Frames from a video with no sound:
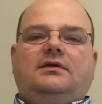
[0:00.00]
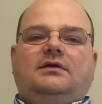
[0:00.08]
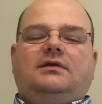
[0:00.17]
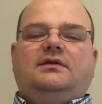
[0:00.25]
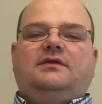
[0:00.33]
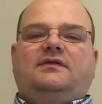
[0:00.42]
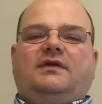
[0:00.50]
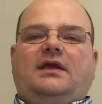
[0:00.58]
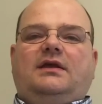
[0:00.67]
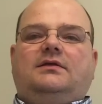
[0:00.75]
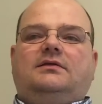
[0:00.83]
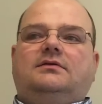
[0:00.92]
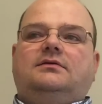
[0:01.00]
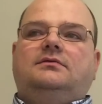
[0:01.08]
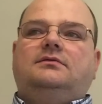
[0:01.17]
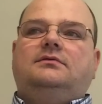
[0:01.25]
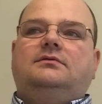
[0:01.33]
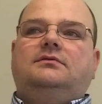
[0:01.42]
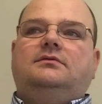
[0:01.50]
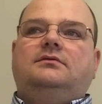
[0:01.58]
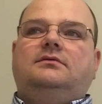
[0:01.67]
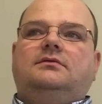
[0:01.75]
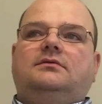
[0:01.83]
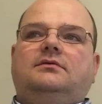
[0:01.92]
into the sand
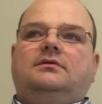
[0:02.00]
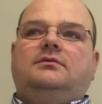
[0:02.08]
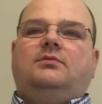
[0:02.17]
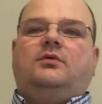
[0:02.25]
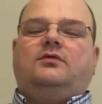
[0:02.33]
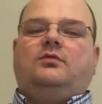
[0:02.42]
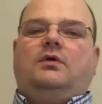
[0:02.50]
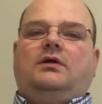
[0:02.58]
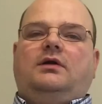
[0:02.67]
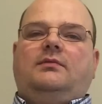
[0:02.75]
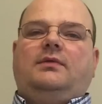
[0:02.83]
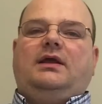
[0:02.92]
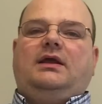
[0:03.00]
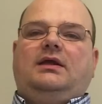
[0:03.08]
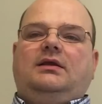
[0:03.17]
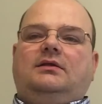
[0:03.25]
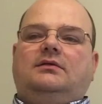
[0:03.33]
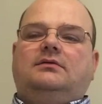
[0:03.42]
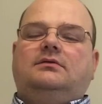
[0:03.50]
and pours water on my head